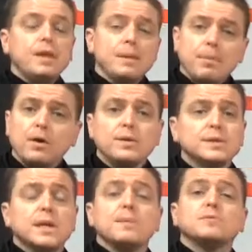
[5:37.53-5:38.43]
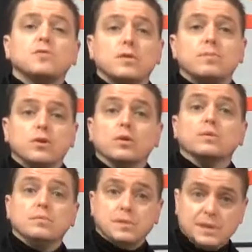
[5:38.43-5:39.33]
Part of this comes from your
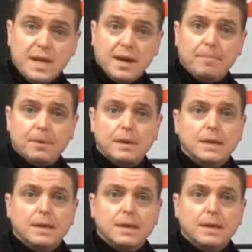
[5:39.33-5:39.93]
setup.